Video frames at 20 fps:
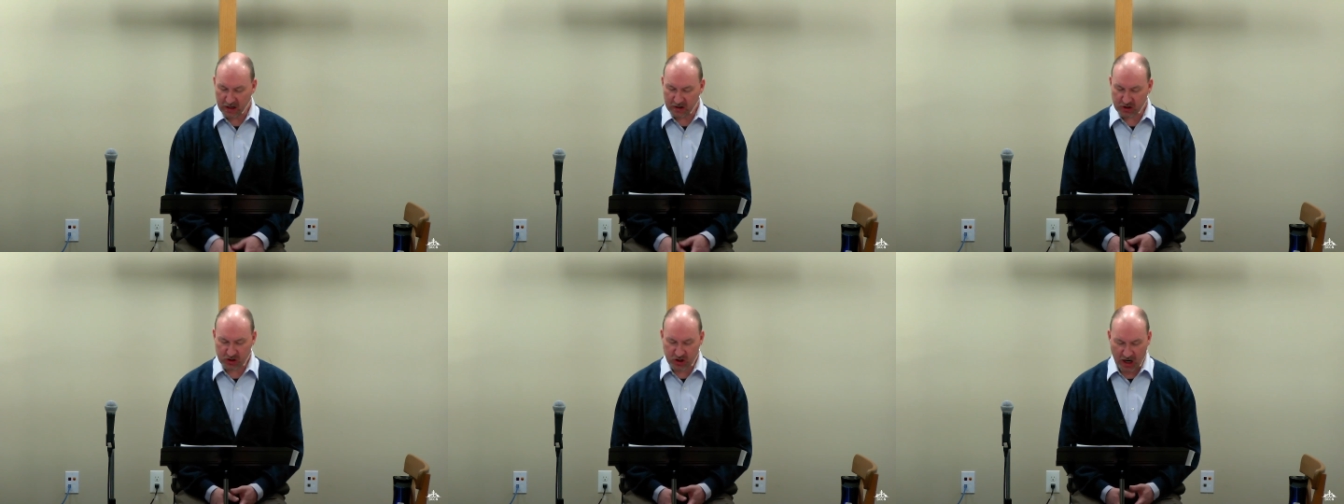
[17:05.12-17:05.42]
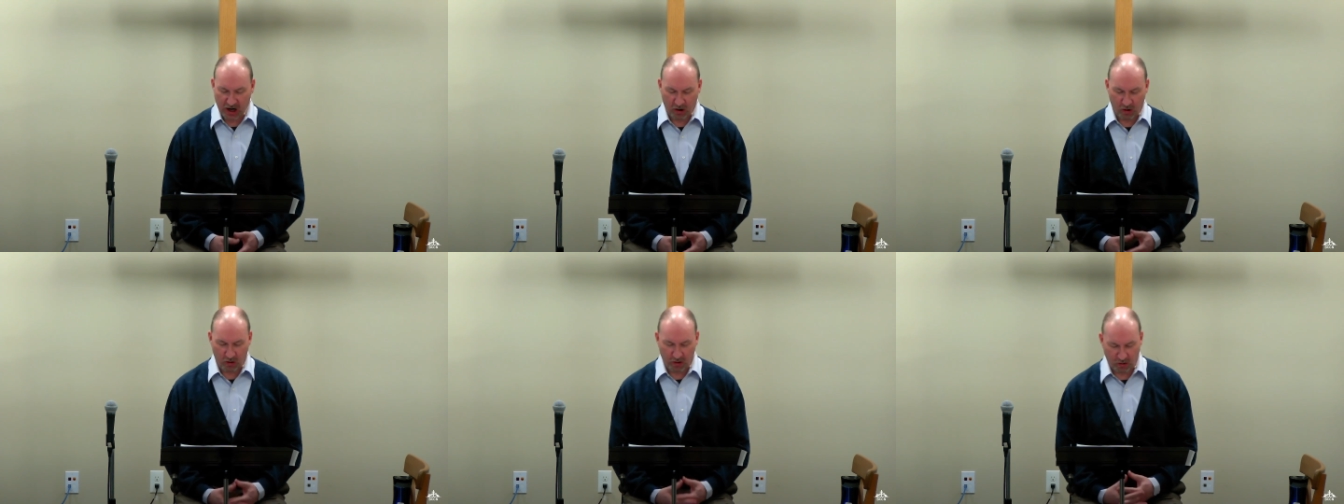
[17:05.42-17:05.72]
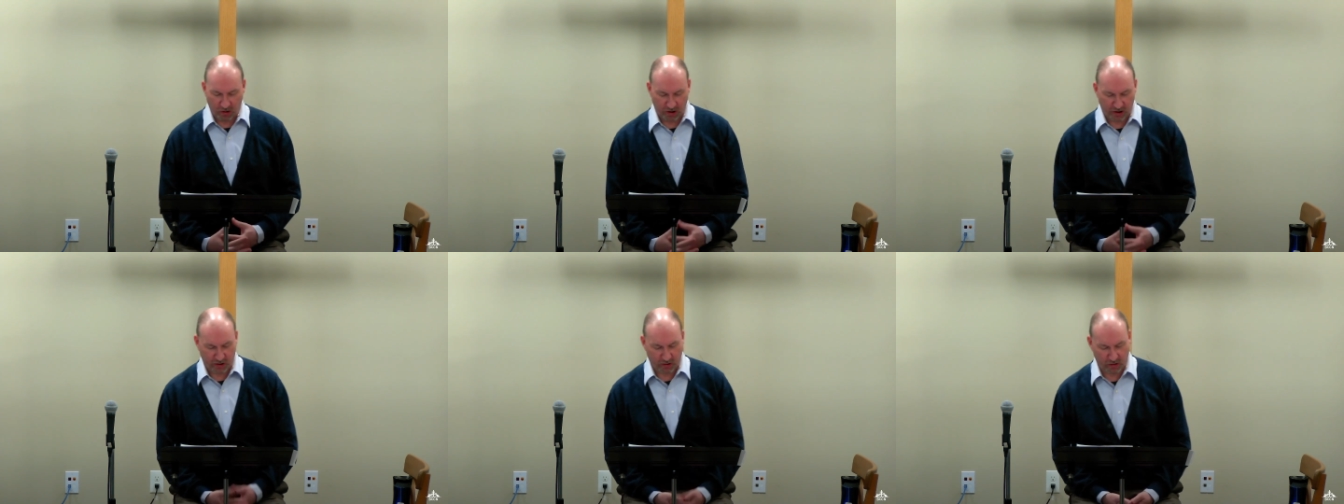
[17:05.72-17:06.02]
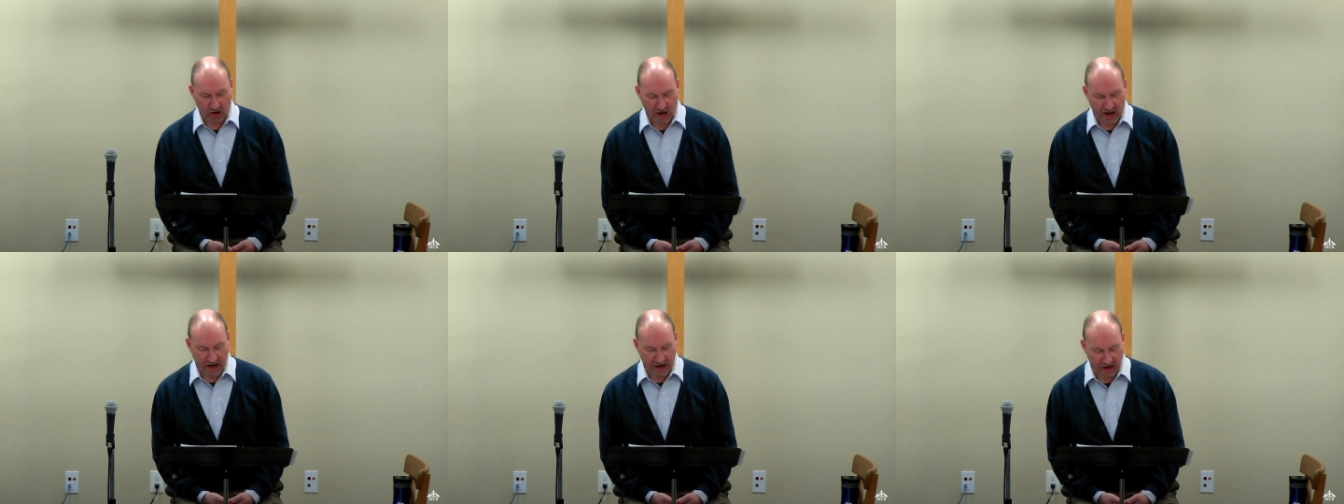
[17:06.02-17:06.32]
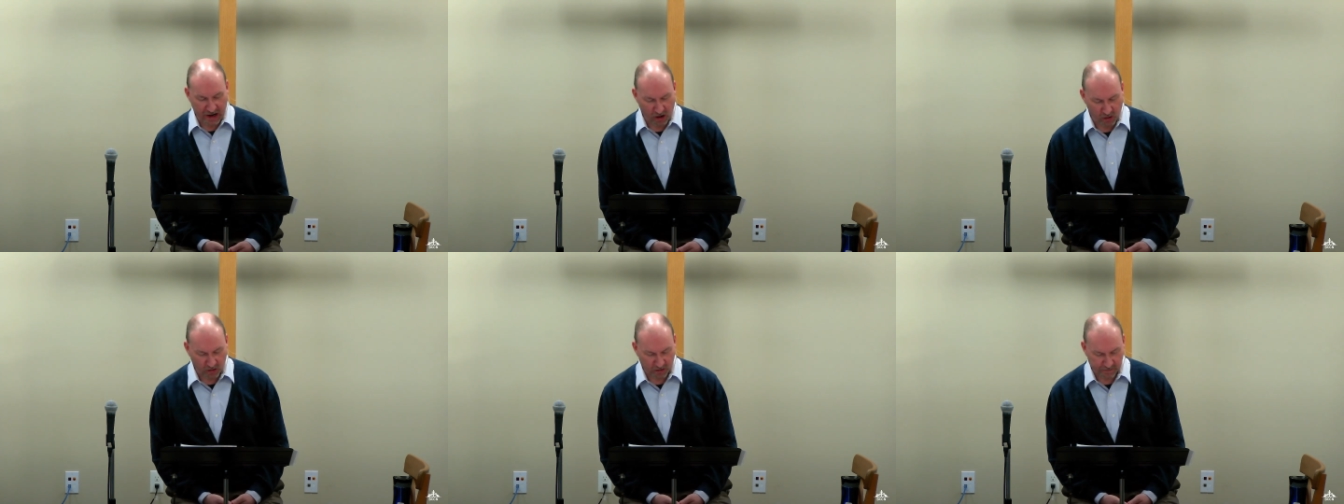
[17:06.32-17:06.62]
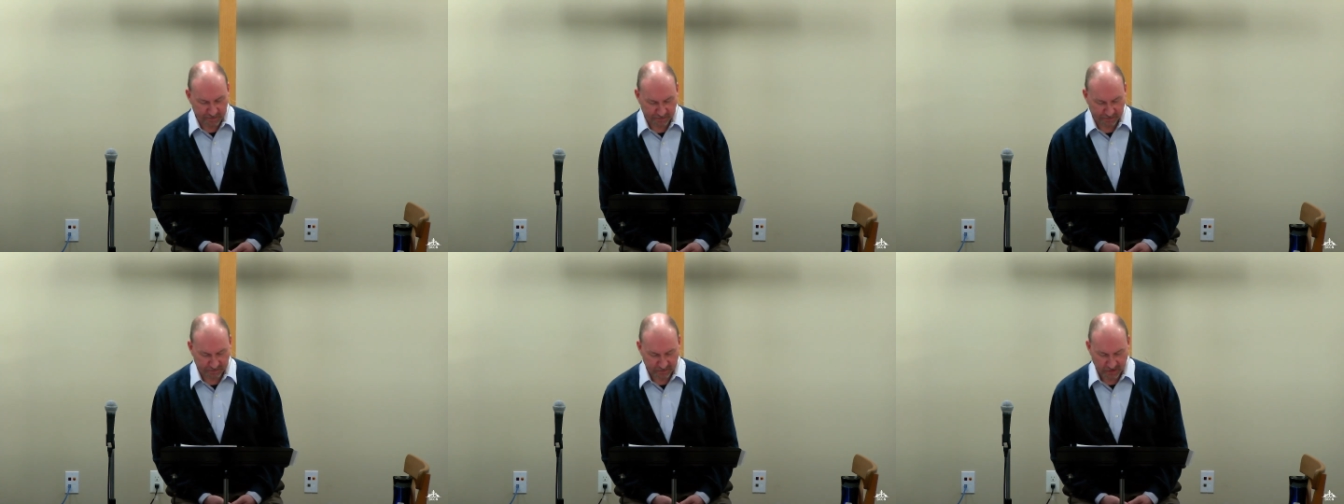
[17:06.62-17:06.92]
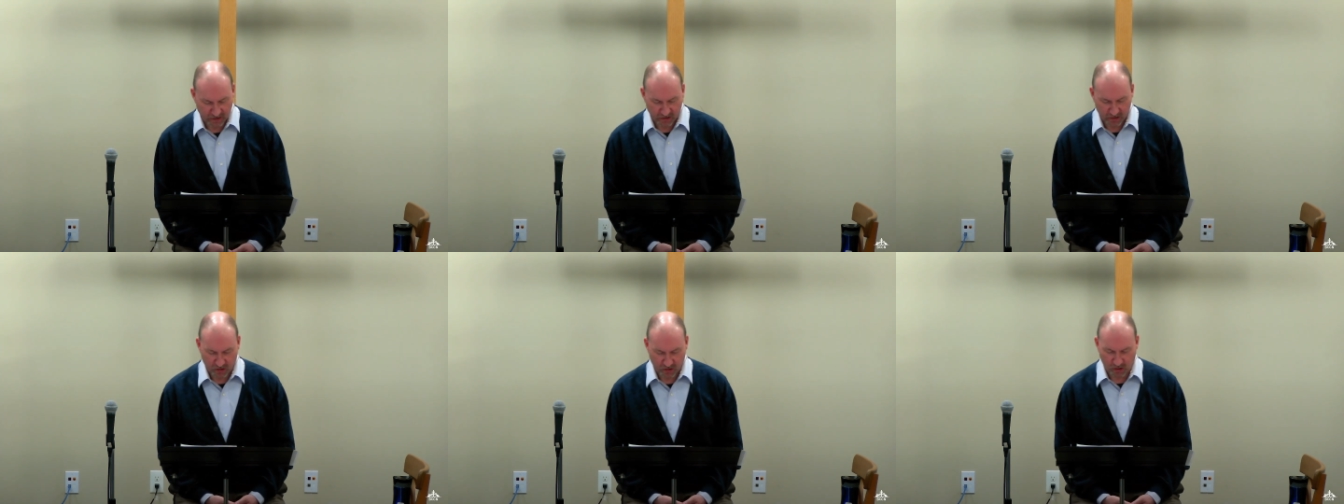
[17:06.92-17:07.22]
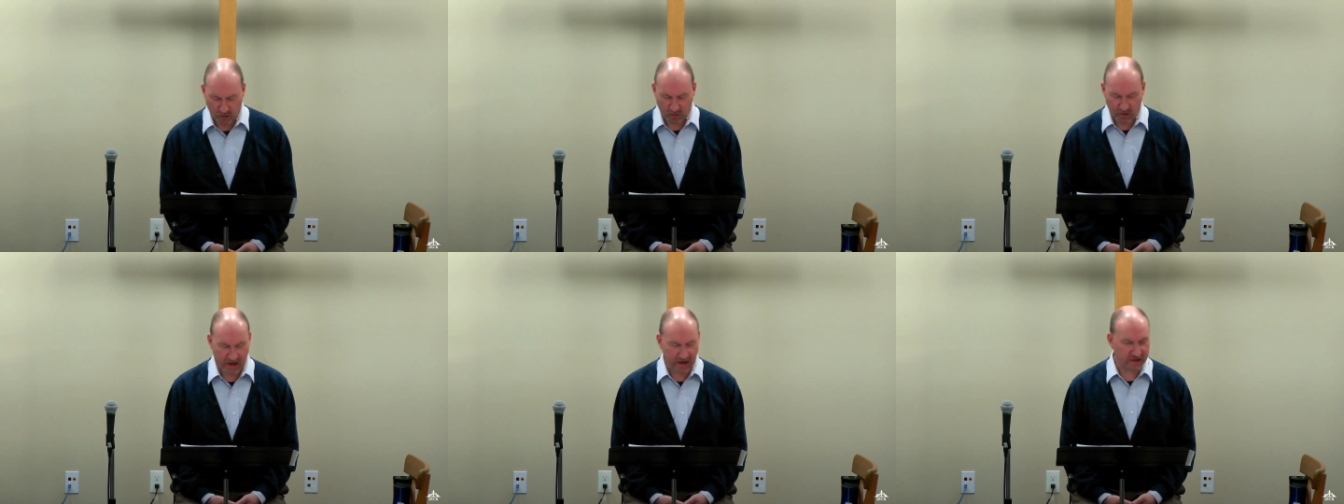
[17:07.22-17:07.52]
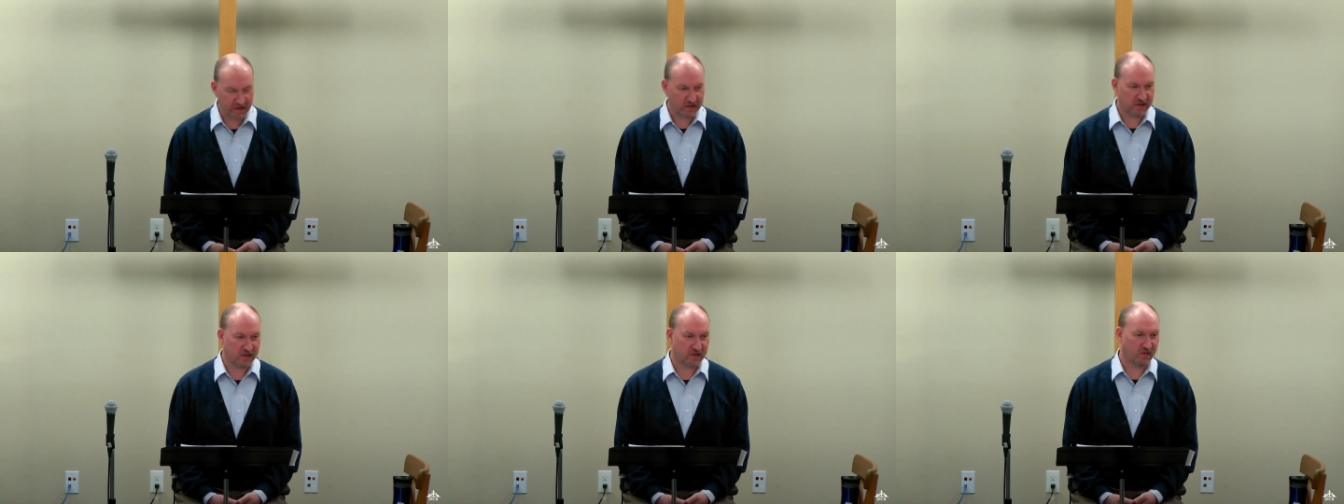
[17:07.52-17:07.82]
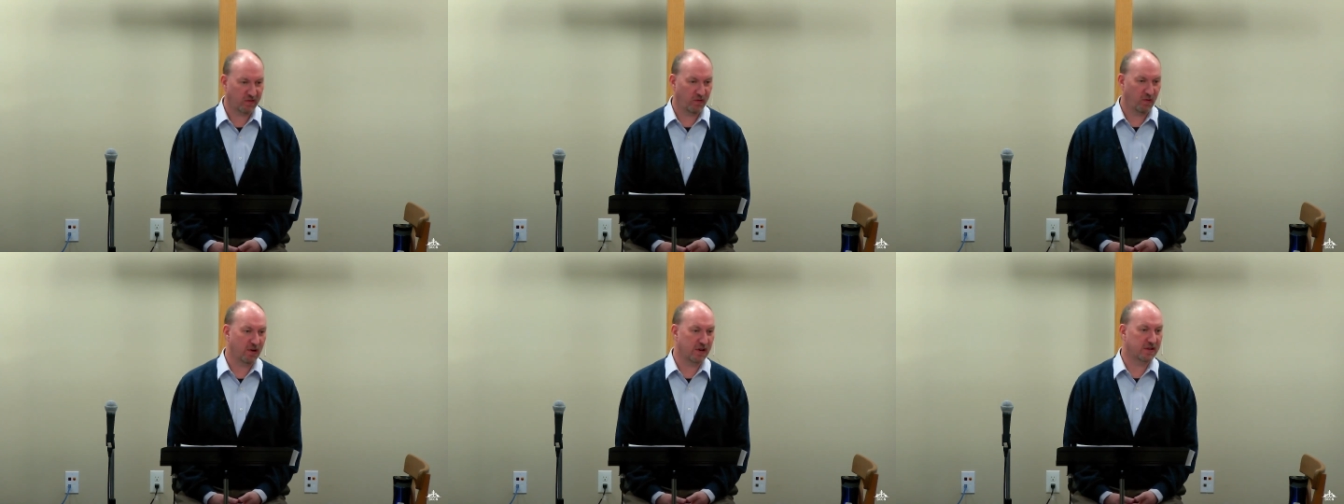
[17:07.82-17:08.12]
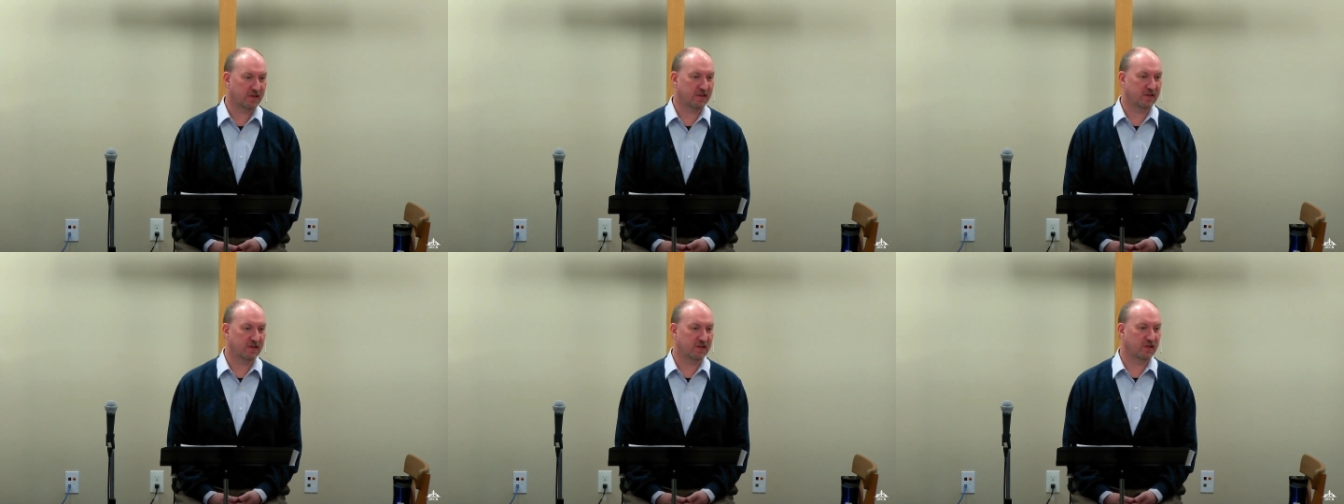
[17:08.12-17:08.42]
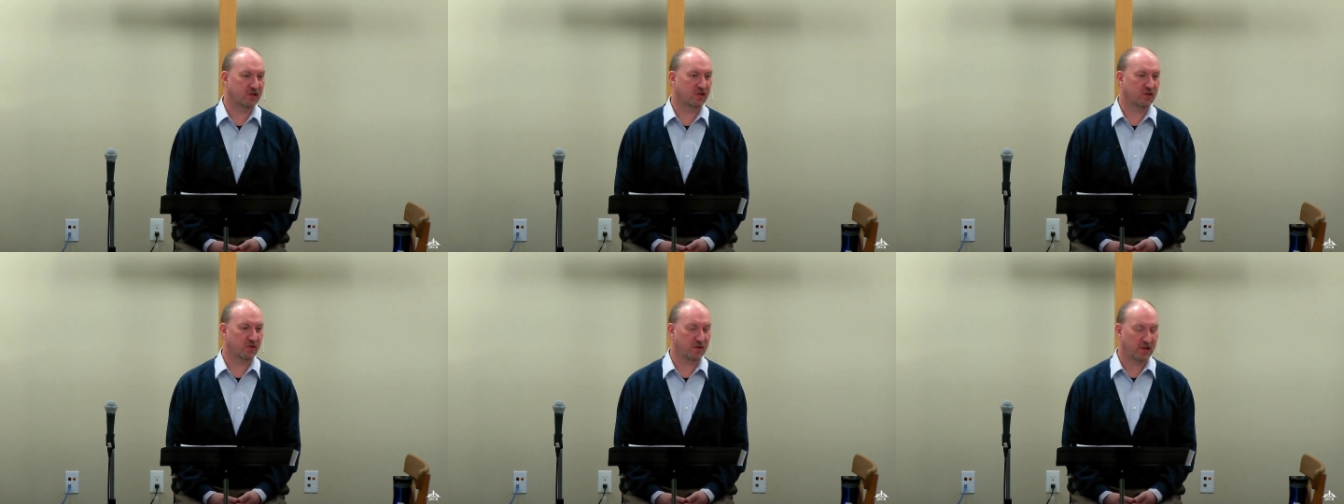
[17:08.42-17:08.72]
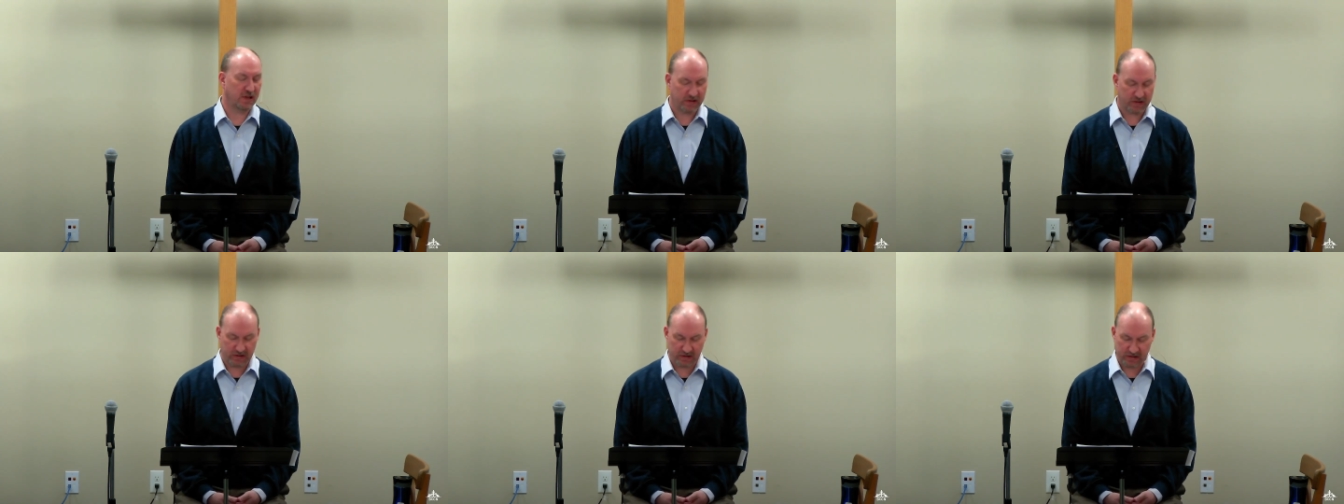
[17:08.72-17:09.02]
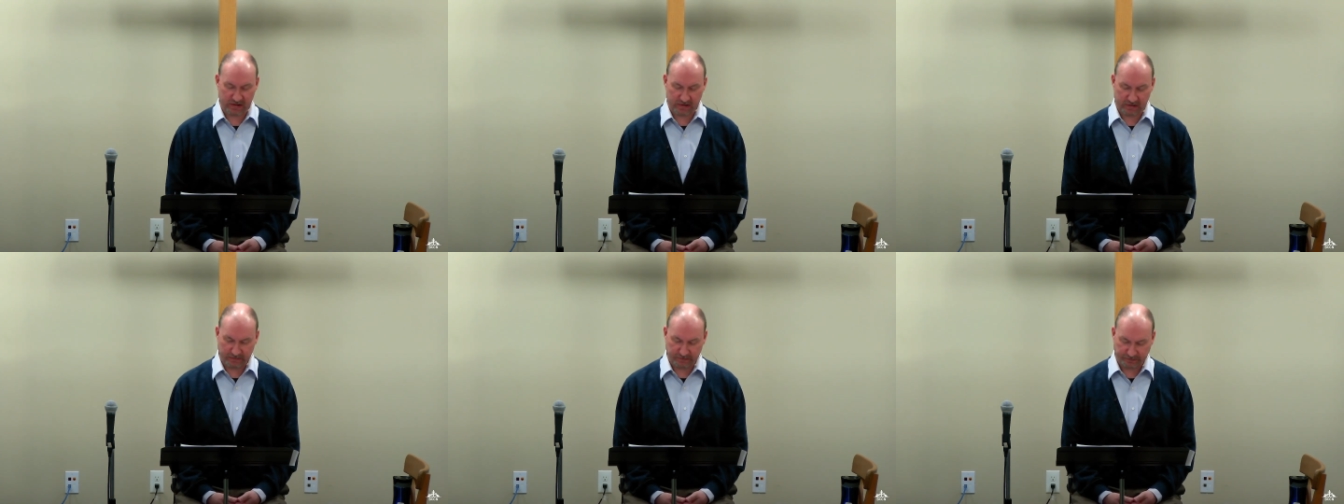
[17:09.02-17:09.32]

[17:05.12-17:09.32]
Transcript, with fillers: shout or cry out will raise his voice in the streets.